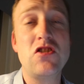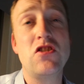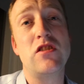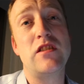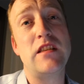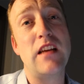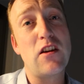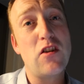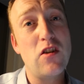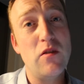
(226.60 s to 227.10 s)

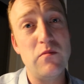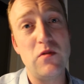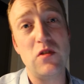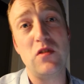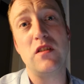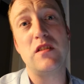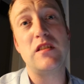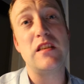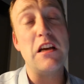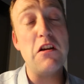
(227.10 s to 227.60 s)
insurtech
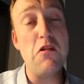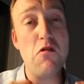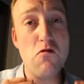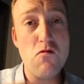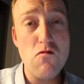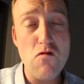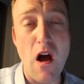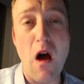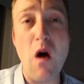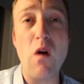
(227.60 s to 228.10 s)
community
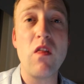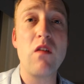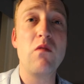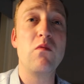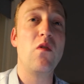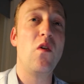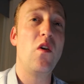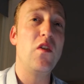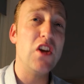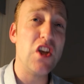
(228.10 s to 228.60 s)
around the
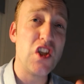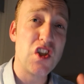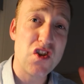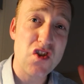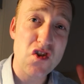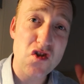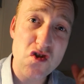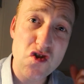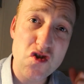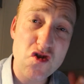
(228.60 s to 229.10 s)
world is
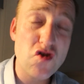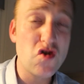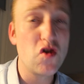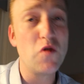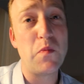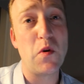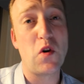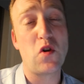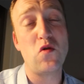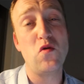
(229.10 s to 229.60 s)
a
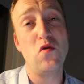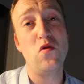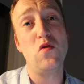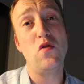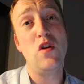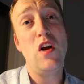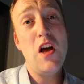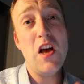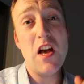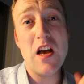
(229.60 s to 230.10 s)
super
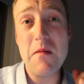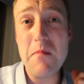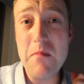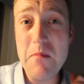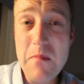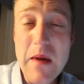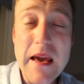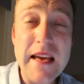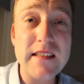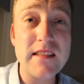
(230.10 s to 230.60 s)
cool,
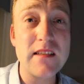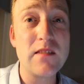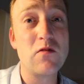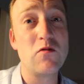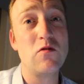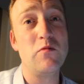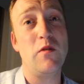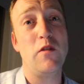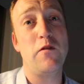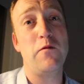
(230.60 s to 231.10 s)
amazing
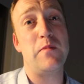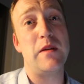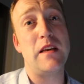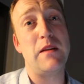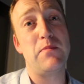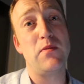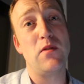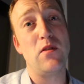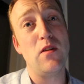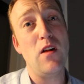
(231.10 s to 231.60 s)
group of
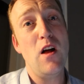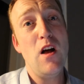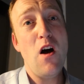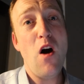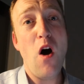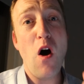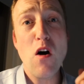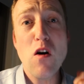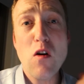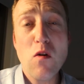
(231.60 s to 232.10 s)
people,
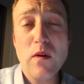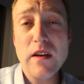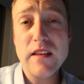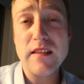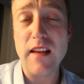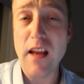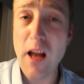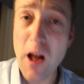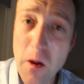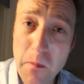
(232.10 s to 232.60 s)

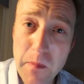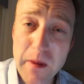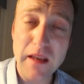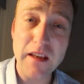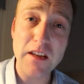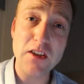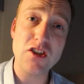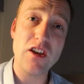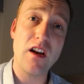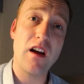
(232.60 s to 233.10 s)
always helping
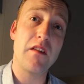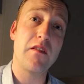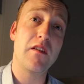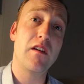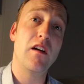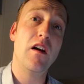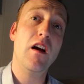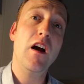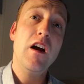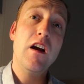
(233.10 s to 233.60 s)
each
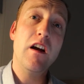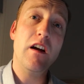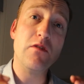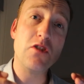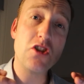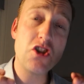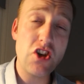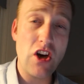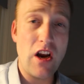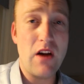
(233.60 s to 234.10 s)
other,
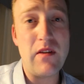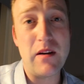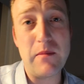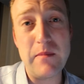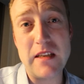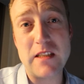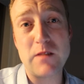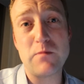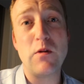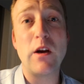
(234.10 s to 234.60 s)
sharing
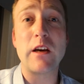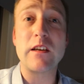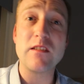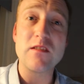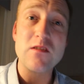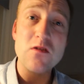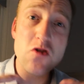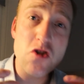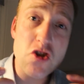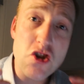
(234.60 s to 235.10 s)
best
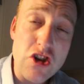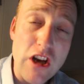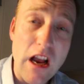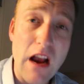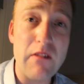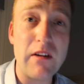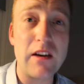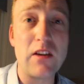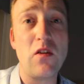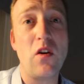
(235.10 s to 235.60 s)
practices,
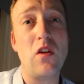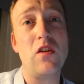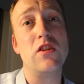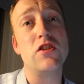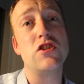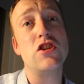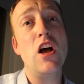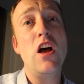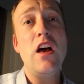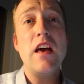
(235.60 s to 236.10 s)
sharing
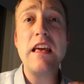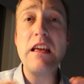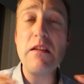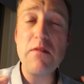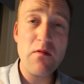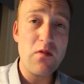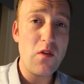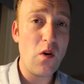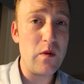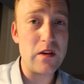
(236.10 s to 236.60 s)
knowledge,
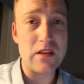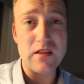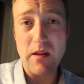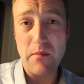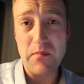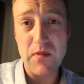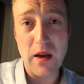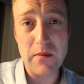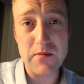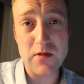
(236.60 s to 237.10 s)
even though we're
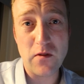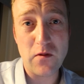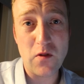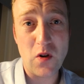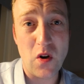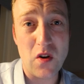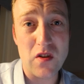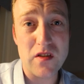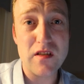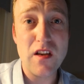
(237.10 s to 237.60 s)
sometimes, of
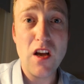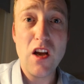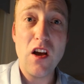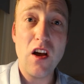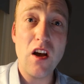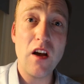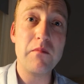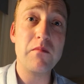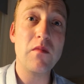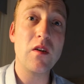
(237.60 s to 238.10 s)
course,
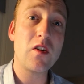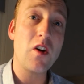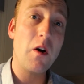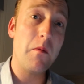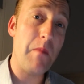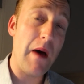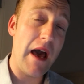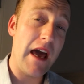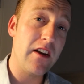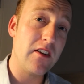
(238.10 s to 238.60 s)

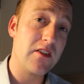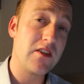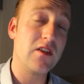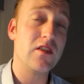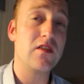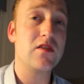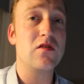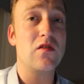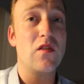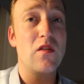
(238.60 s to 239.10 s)

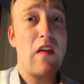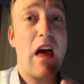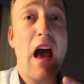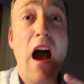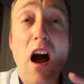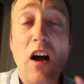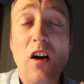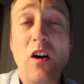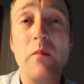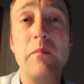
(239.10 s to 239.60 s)
competitors, or there
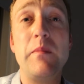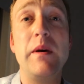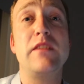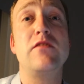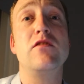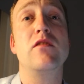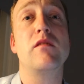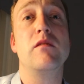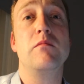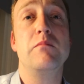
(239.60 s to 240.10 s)
are
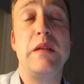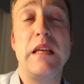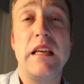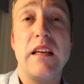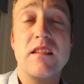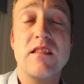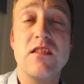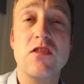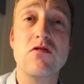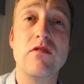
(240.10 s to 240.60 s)

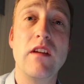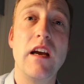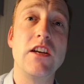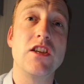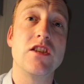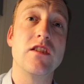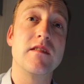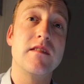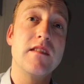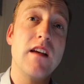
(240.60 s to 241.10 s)
competing
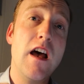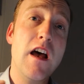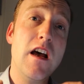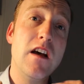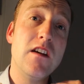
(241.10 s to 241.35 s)
situations.